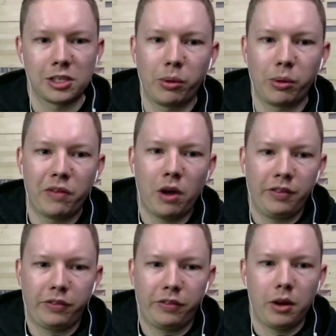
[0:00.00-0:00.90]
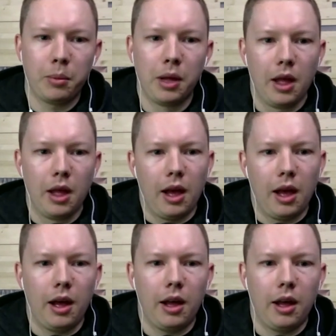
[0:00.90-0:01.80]
So we've gone from,
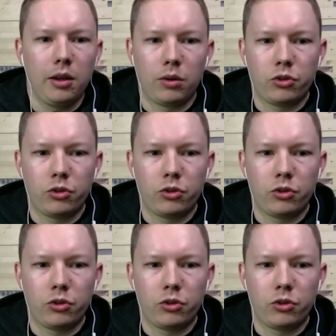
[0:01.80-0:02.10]
uh, you know,